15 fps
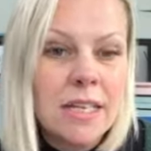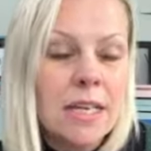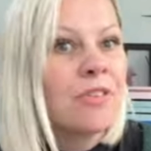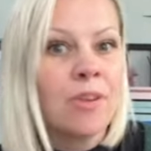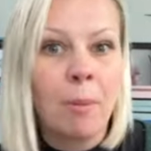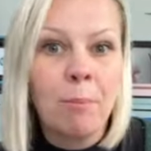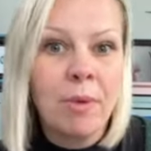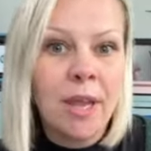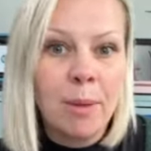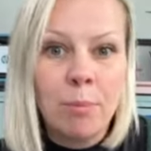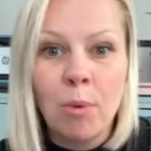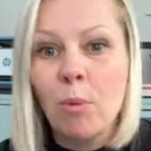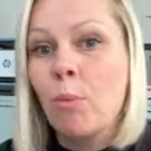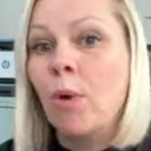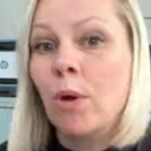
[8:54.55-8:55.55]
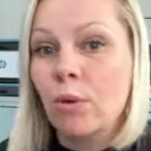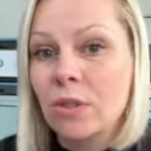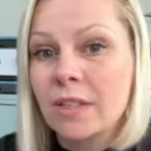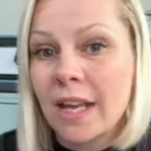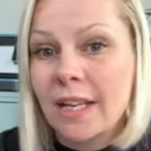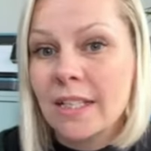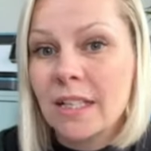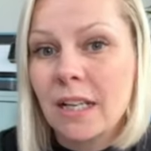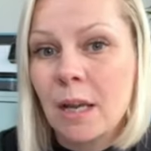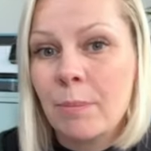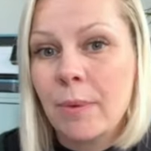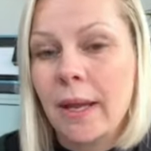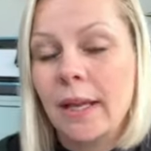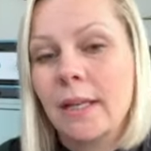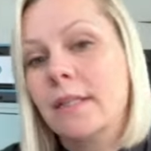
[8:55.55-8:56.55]
Some people will send
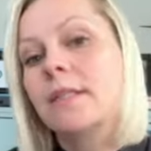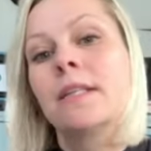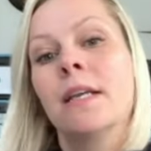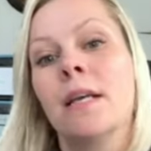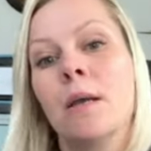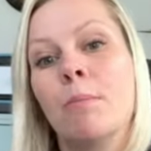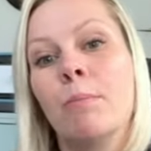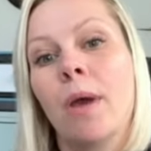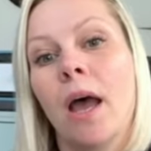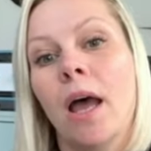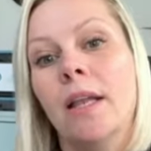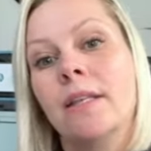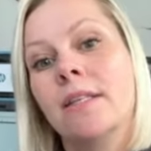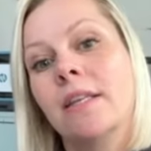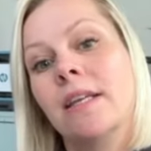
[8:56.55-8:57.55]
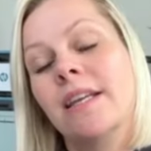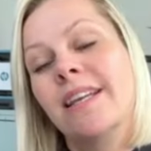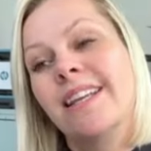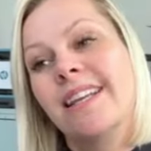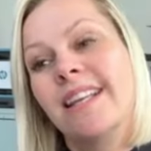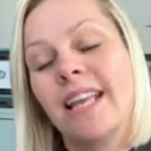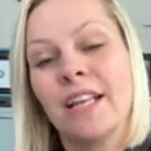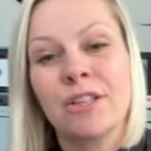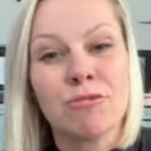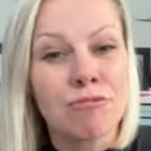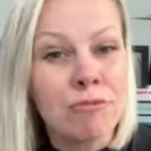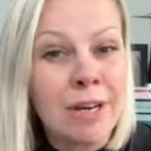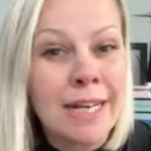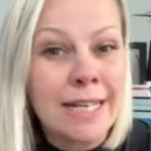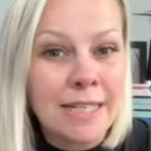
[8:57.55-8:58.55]
clippings, but it's
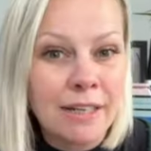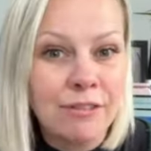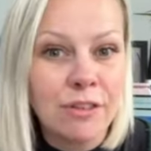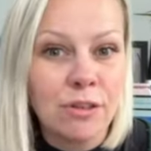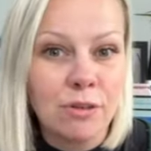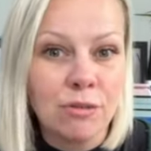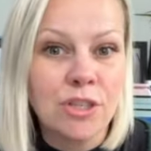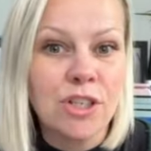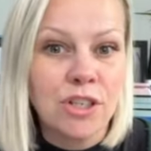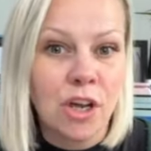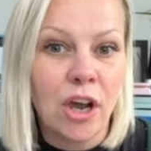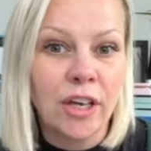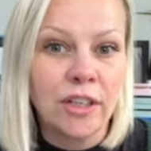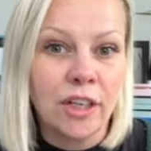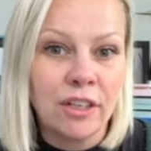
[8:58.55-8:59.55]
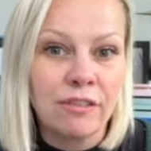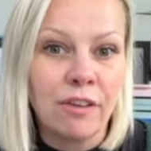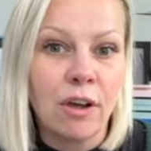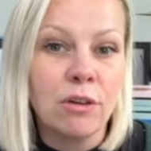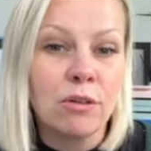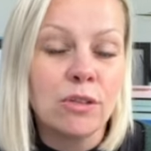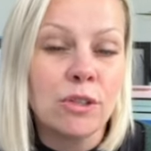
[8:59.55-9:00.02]
really difficult to diagnose fungal.